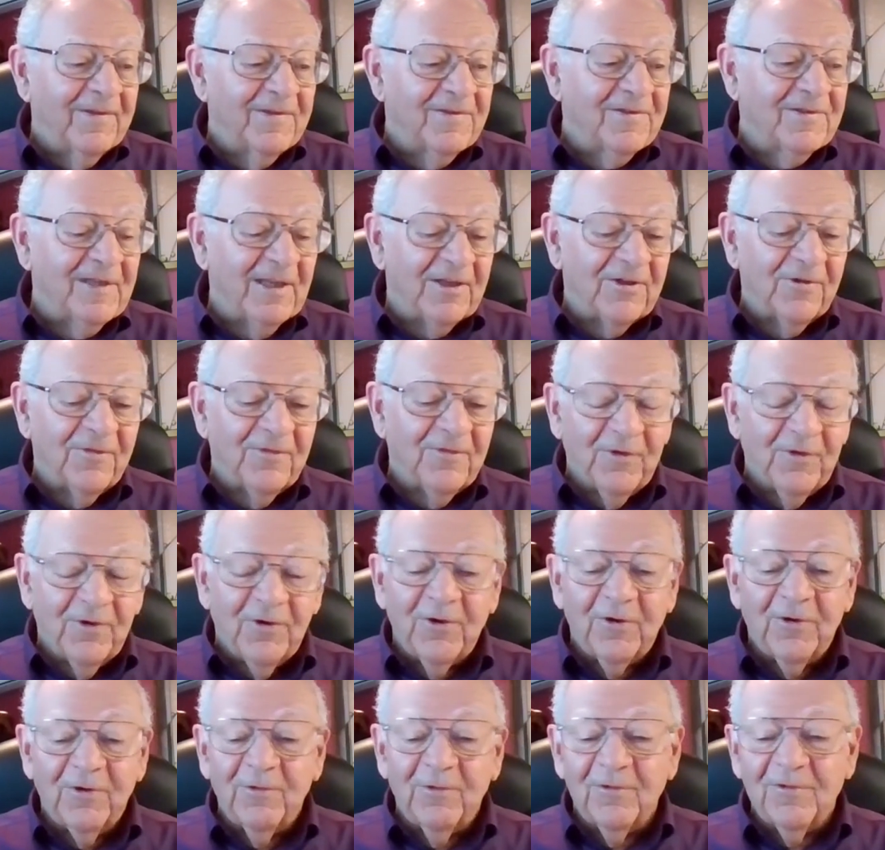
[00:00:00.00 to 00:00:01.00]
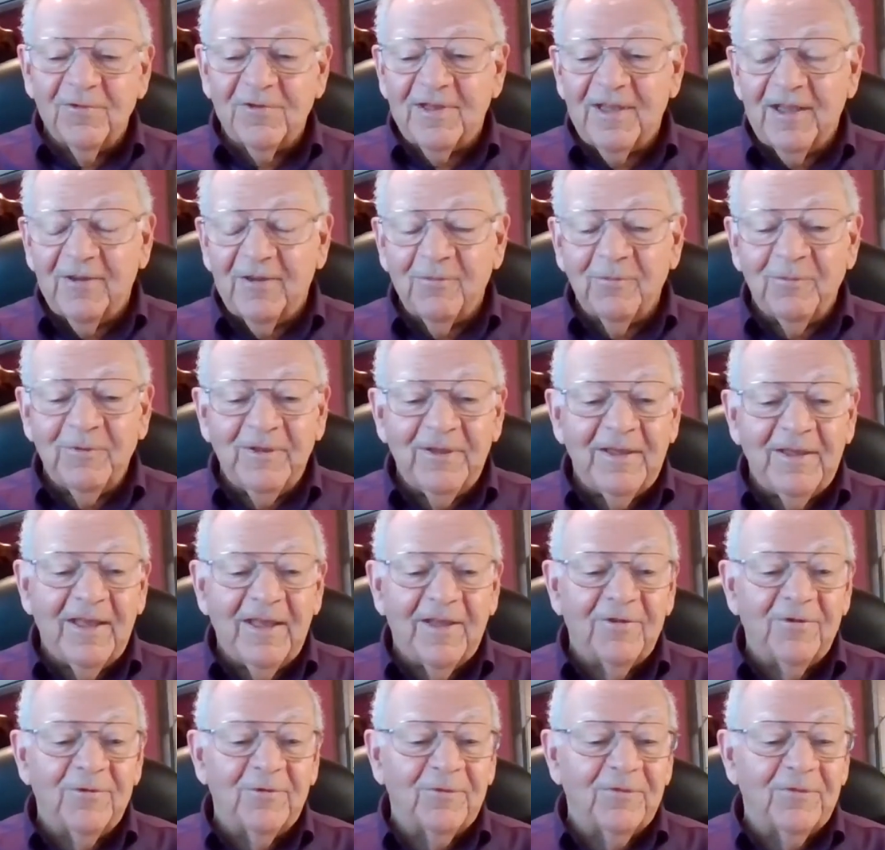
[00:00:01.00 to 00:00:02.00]
set of hurdles that we
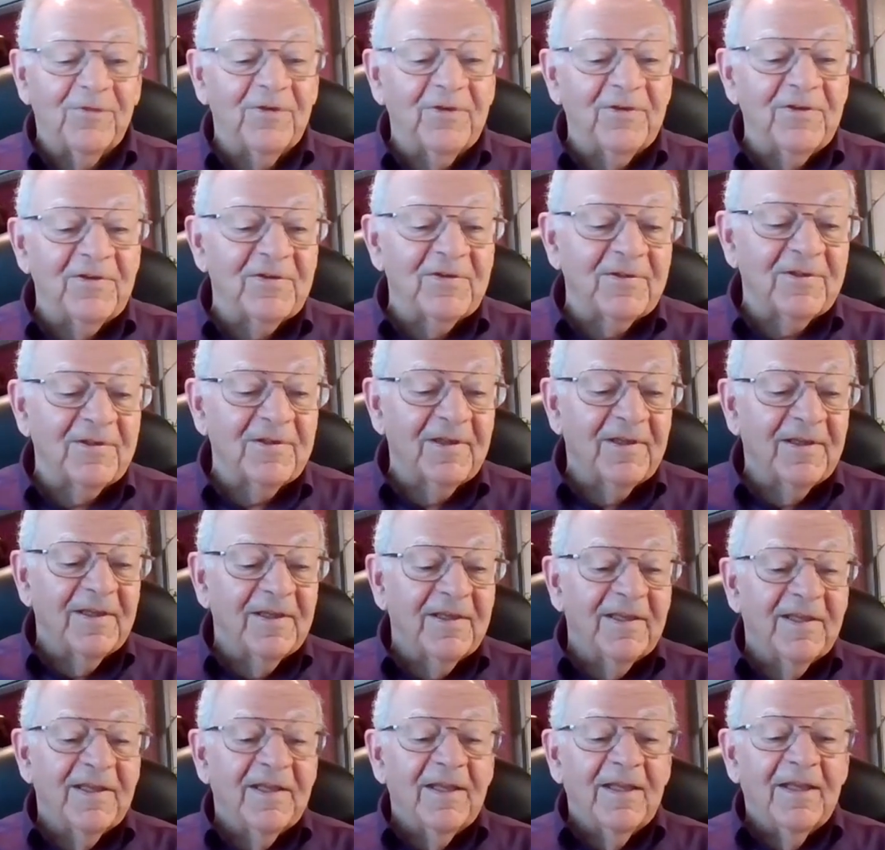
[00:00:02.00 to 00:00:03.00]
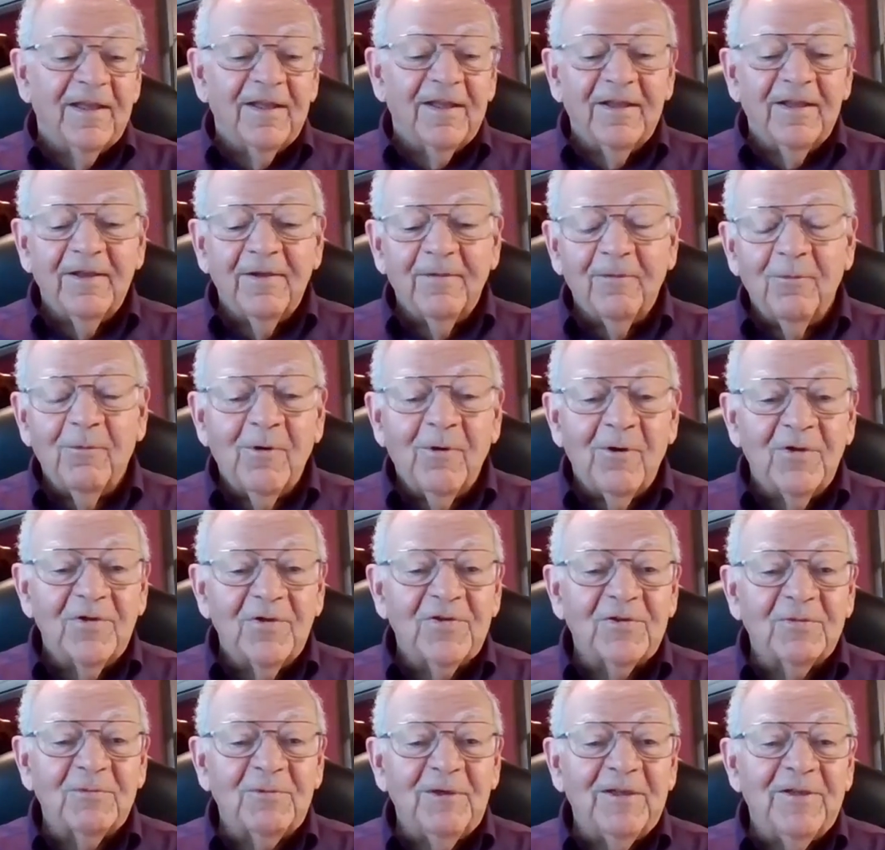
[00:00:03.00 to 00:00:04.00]
had to face
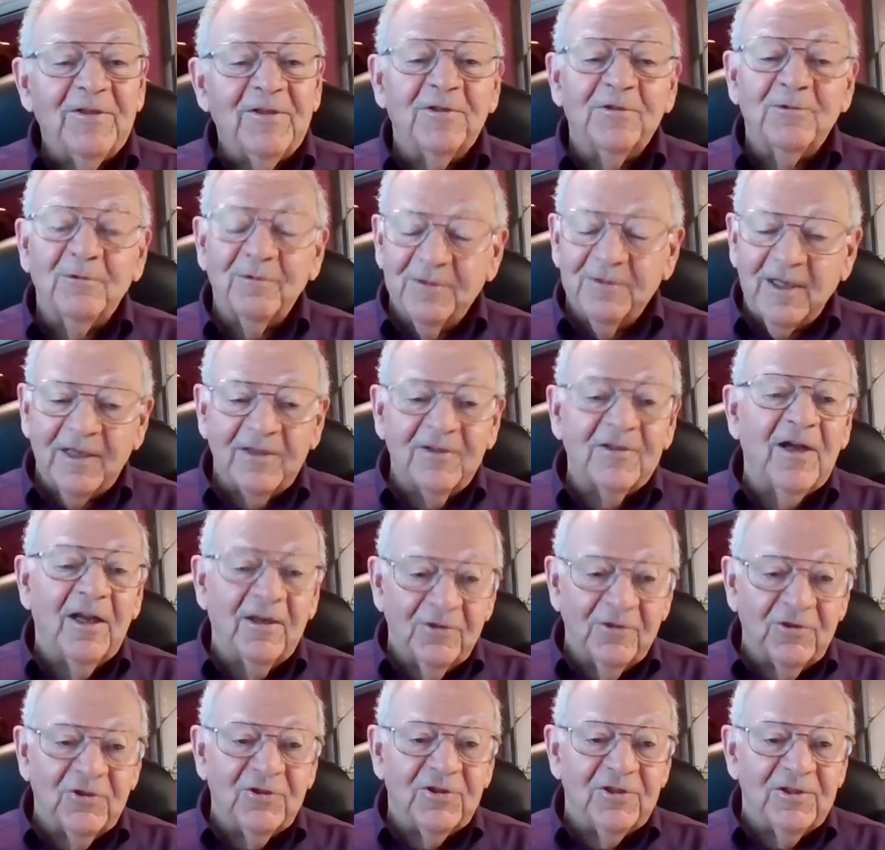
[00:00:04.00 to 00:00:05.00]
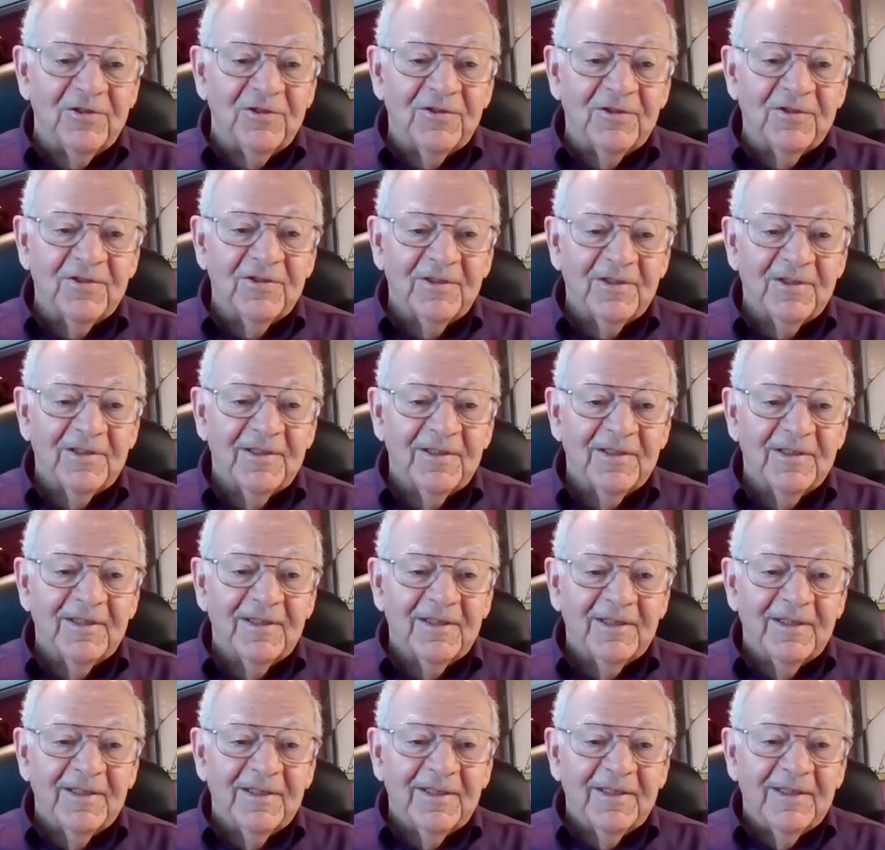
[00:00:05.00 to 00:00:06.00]
was related to technologies.
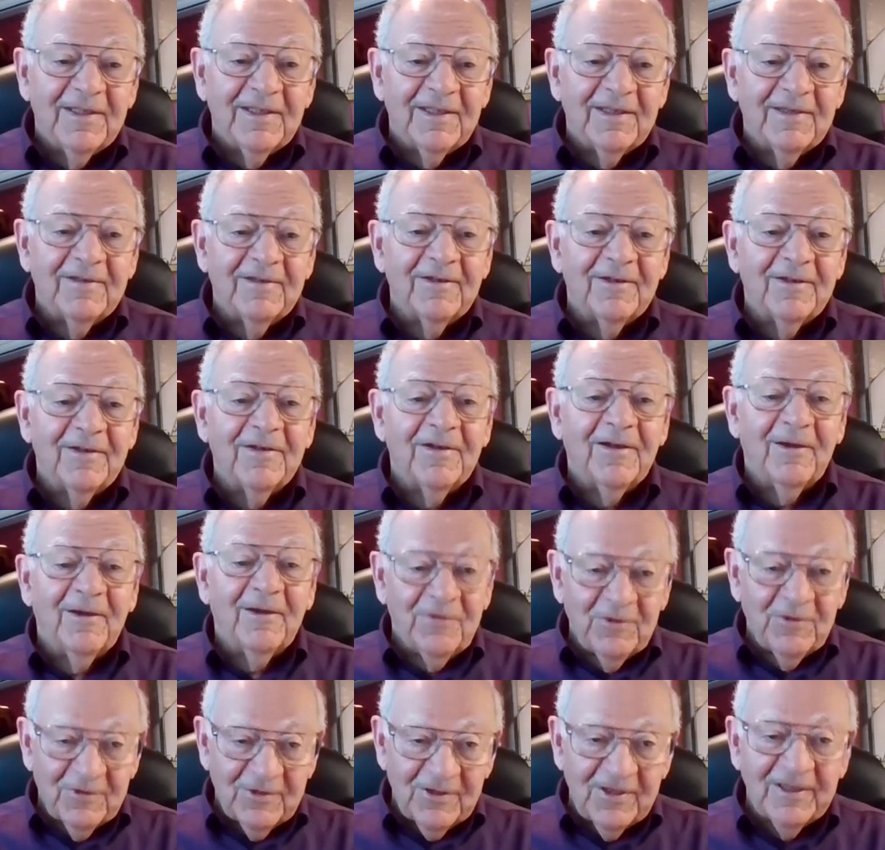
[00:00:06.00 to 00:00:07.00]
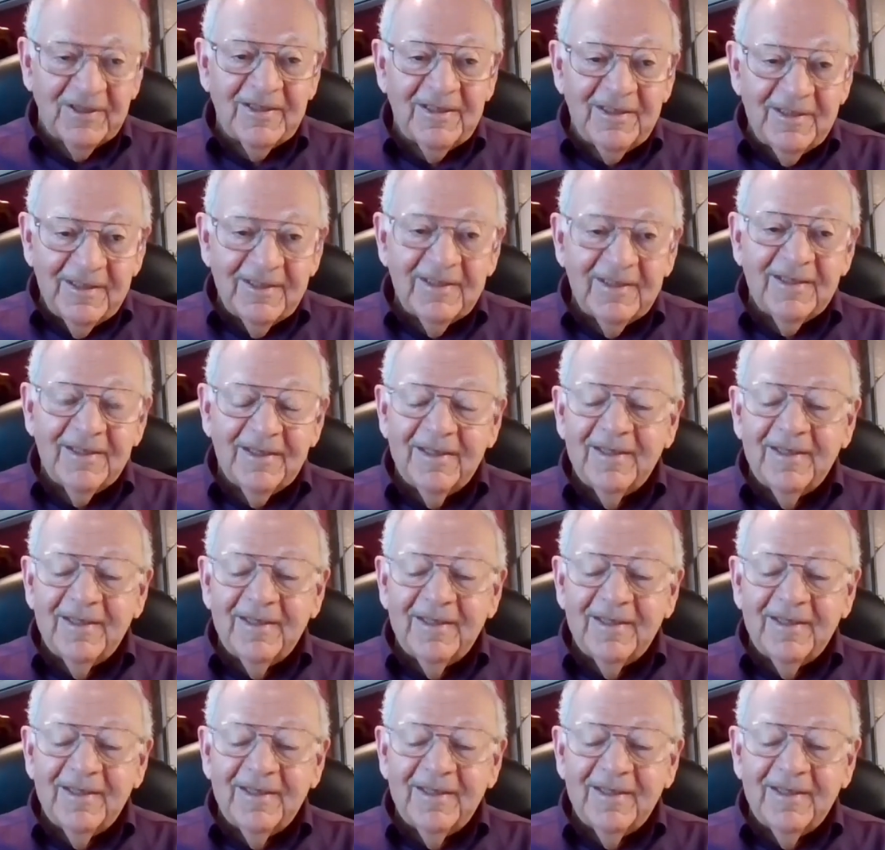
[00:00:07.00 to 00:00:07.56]
Obviously,